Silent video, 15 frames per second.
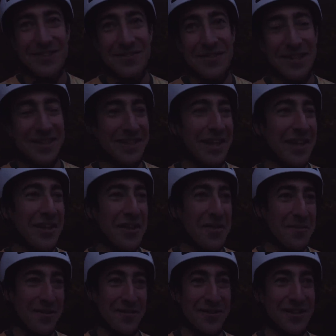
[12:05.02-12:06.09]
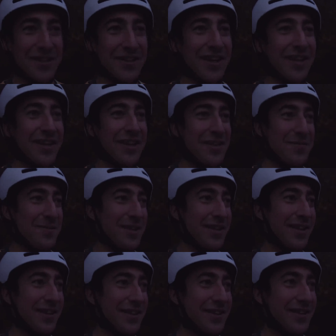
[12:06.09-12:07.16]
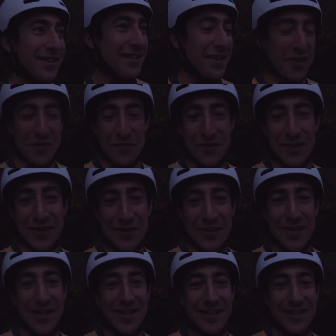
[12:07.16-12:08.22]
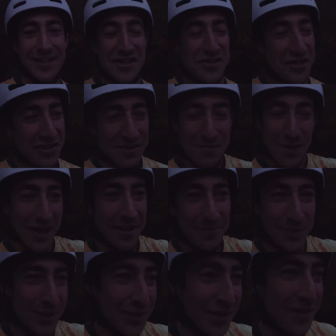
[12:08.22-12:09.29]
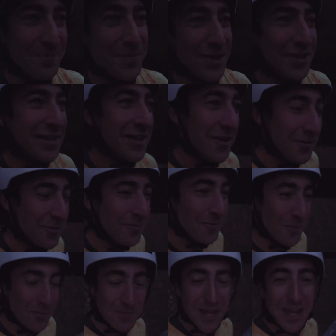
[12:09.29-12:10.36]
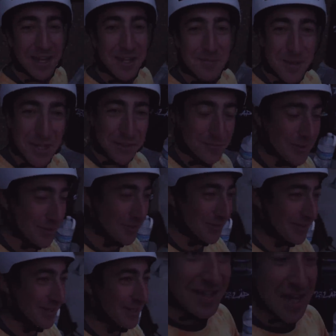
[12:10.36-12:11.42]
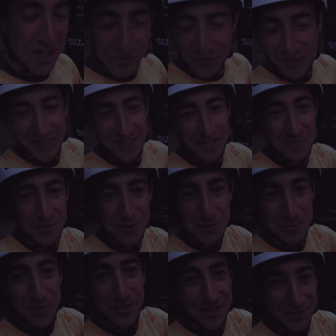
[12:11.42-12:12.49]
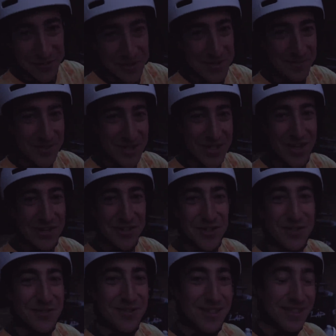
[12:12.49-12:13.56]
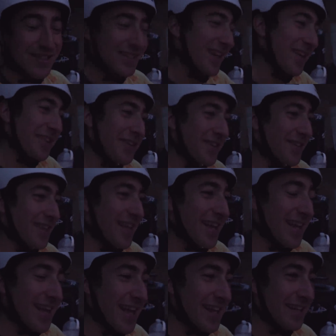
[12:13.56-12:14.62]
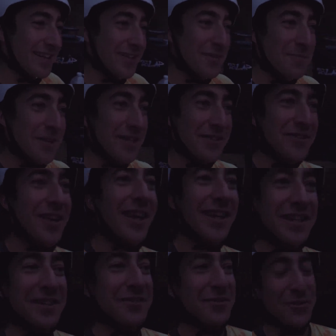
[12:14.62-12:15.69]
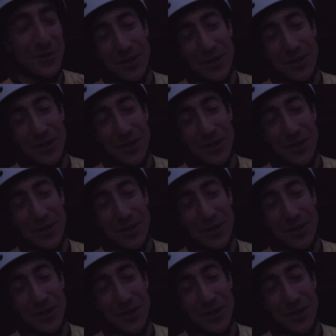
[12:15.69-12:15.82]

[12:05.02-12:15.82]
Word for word: resting at home, everything kind of hit me like a freight train. Just a lot of buildup, but you know, we're back. I'm on the road. I just finished some super extreme stunt shows in South Carolina at a dirt bike track, and it was